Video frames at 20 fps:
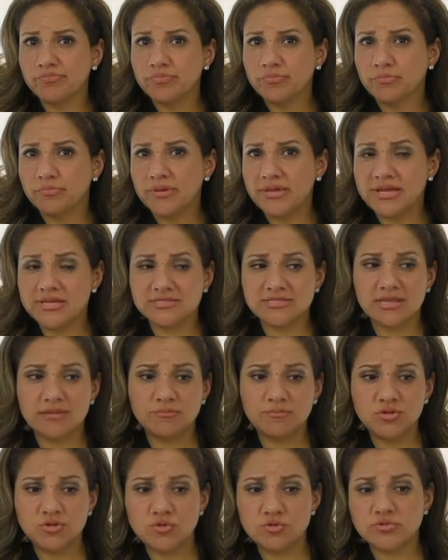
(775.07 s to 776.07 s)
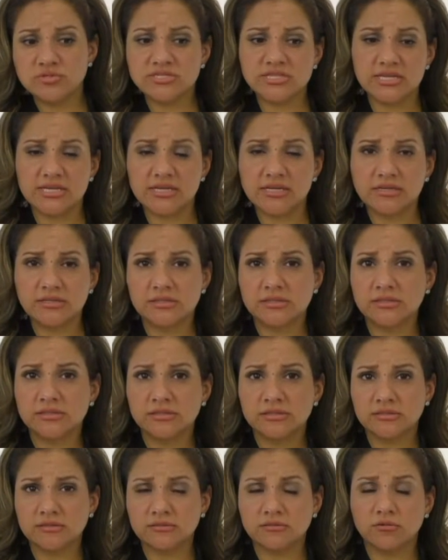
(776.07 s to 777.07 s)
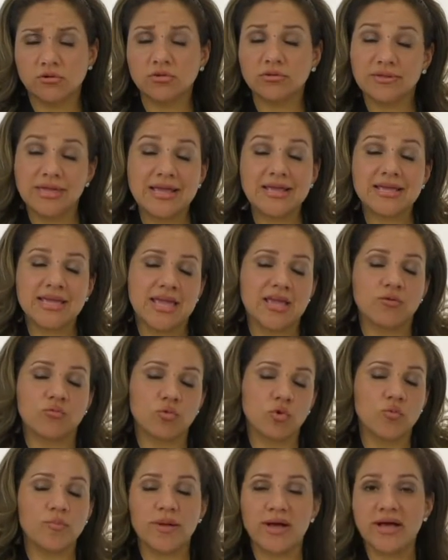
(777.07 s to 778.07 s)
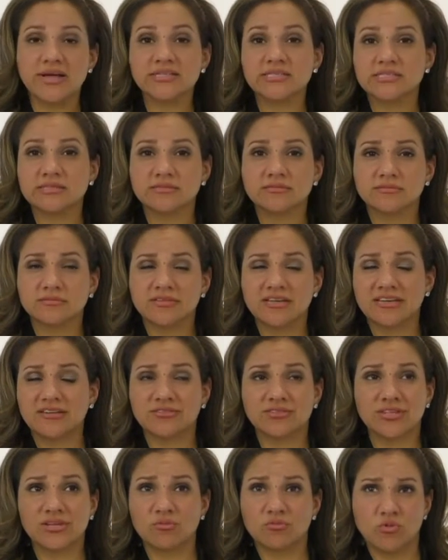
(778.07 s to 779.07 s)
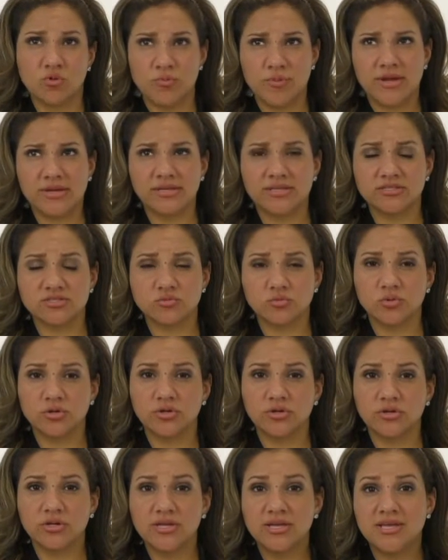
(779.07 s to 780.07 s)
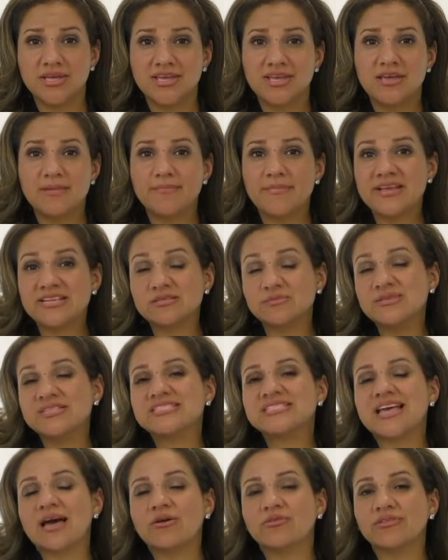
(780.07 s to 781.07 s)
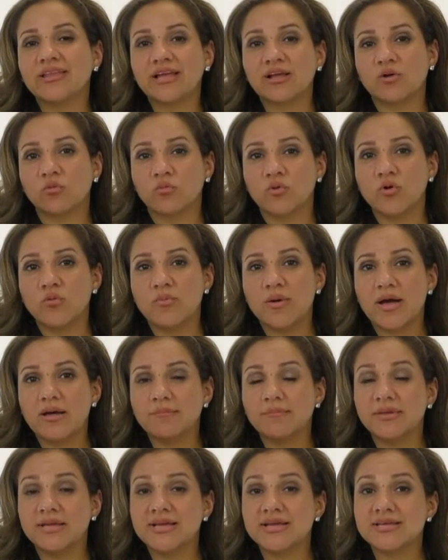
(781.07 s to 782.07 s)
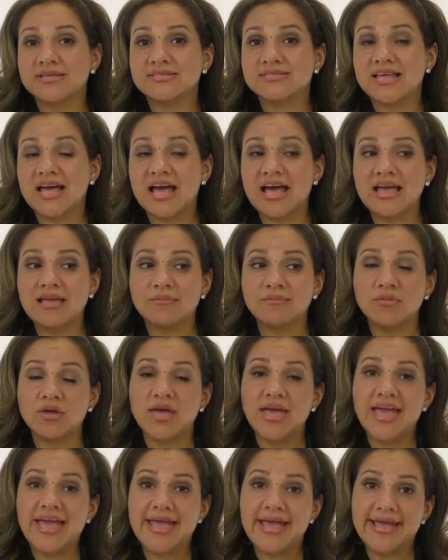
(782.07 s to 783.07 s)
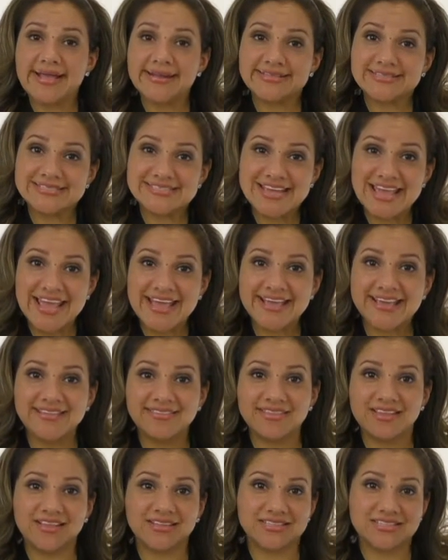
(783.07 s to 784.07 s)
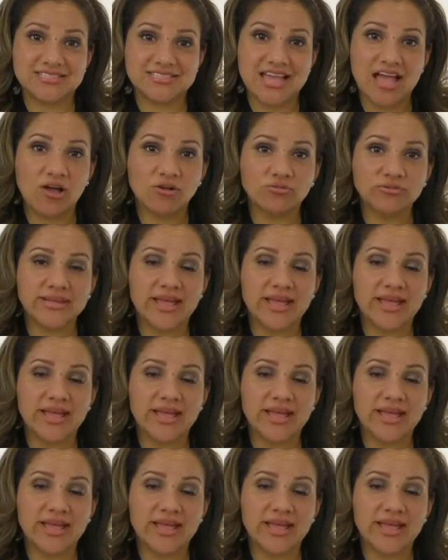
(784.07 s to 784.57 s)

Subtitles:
because I'm using like a robot. I don't think robot-y is a word. Makes me sound like a robot because I'm taking that sound